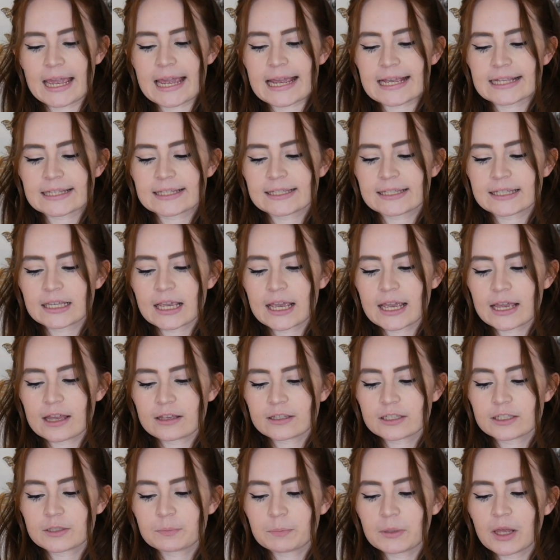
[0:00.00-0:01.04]
It's
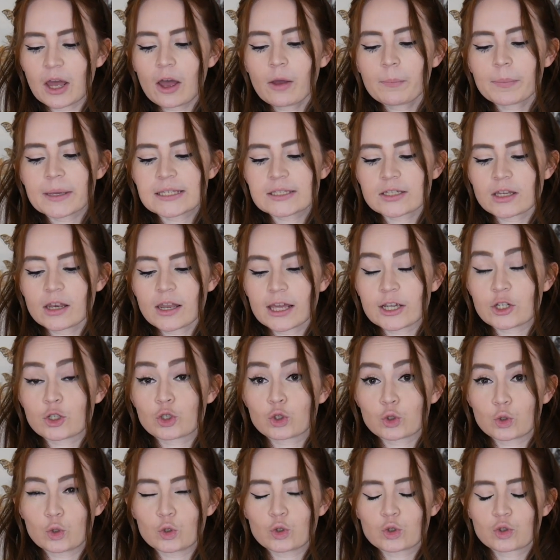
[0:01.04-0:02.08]
split up into like
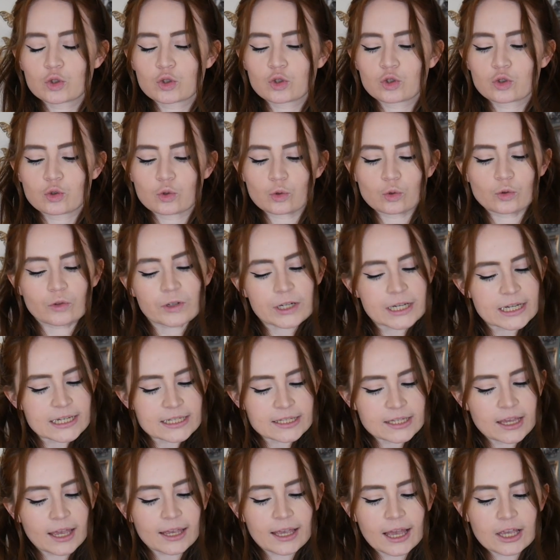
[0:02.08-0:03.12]
short
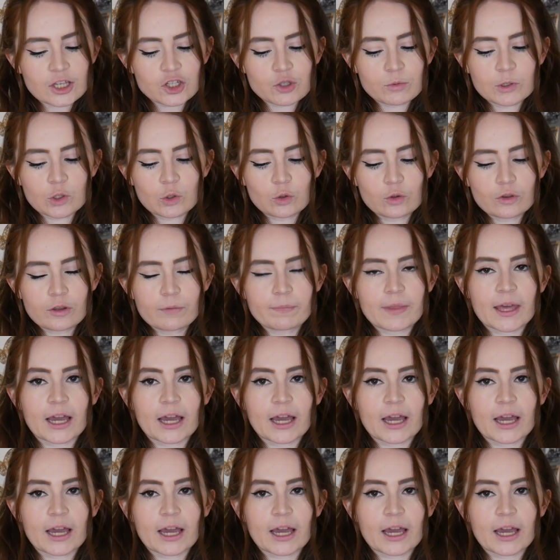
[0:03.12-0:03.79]
stories, I guess you would call them.